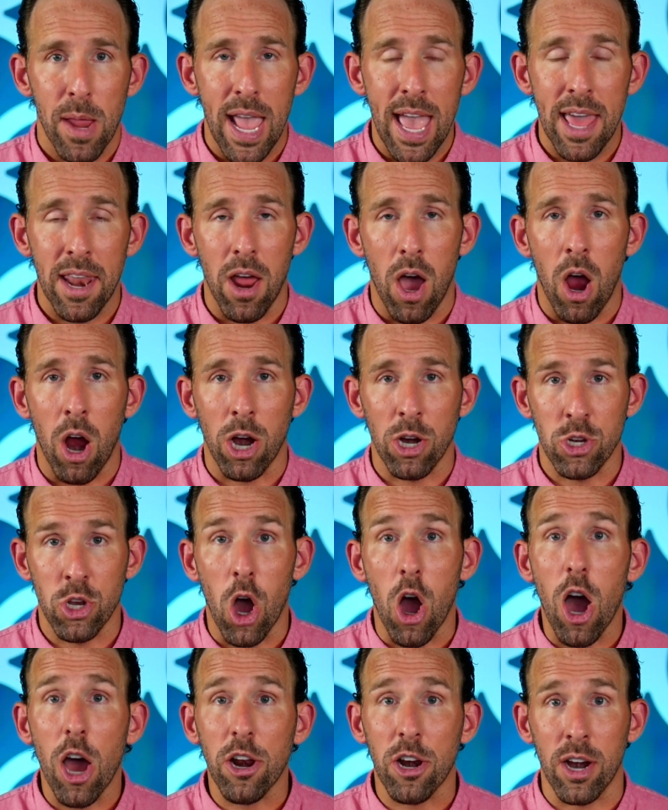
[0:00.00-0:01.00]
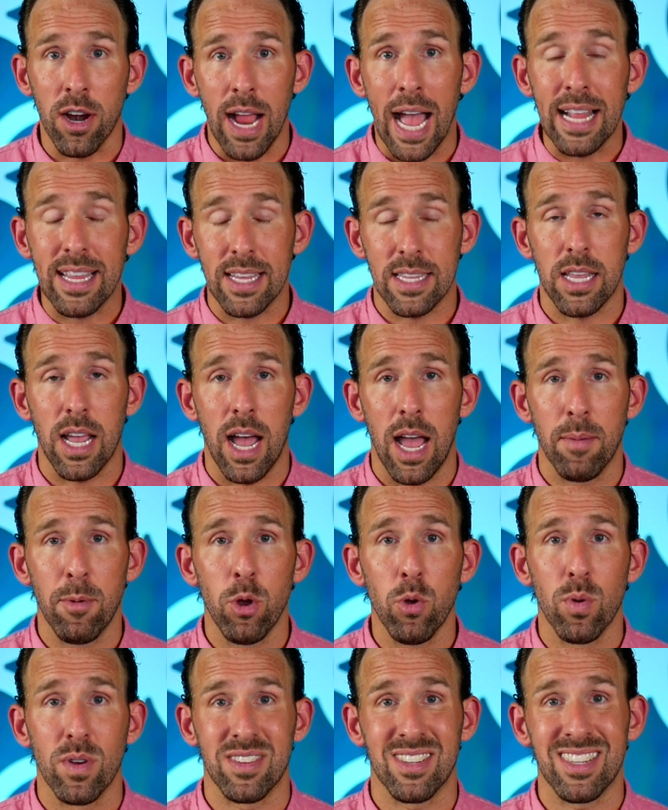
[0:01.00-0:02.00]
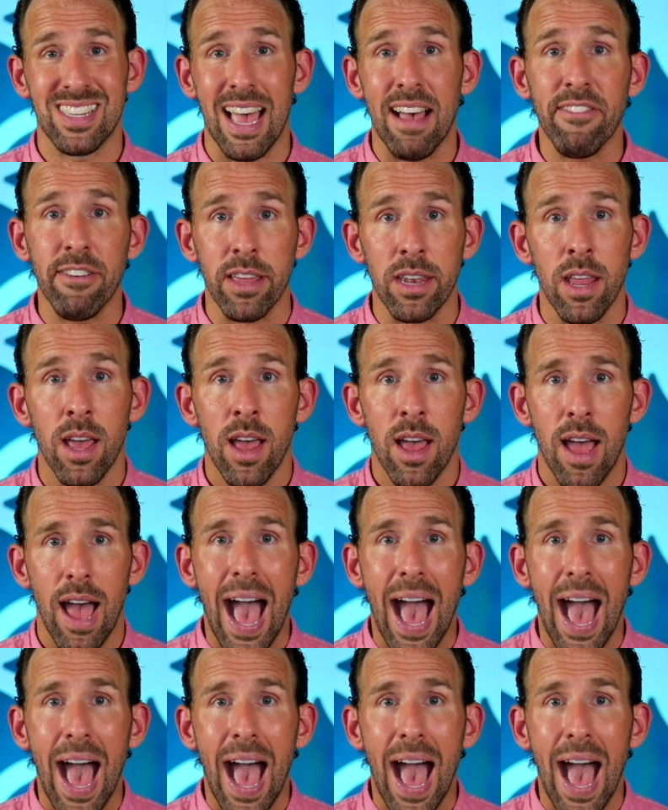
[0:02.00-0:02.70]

And our daughter at the time, who was seven,